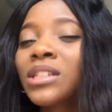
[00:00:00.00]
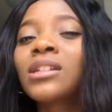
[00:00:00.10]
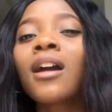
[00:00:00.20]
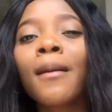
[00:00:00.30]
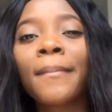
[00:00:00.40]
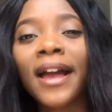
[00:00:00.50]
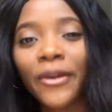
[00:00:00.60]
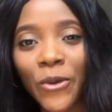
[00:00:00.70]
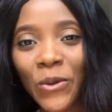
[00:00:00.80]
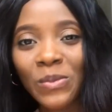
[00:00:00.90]
come back
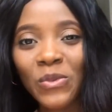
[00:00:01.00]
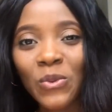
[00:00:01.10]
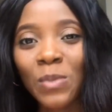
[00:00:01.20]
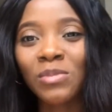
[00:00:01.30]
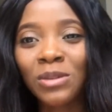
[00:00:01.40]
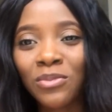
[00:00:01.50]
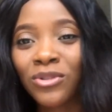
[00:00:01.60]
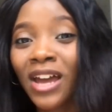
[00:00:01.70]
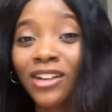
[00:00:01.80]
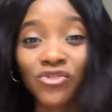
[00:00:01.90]
home with people
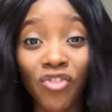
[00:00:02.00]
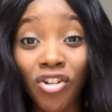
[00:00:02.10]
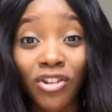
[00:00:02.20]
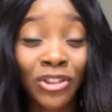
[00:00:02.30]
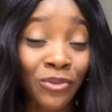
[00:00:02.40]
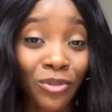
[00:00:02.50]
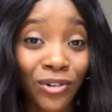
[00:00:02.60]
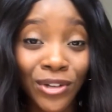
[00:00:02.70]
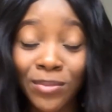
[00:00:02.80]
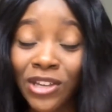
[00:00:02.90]
that are drunk on the
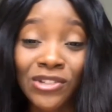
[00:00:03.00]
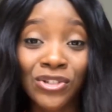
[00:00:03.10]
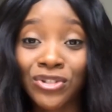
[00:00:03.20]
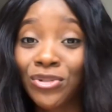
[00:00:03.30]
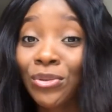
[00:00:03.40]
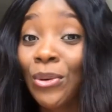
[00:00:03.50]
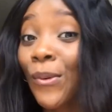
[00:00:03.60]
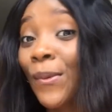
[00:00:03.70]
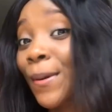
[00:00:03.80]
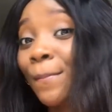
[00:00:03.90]
road, because you don't know
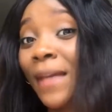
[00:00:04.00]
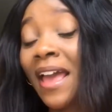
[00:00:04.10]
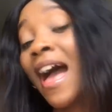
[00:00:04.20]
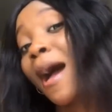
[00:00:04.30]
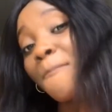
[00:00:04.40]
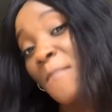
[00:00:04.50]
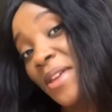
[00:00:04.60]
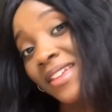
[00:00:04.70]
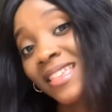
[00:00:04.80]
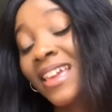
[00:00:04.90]
what might
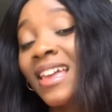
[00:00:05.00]
happen,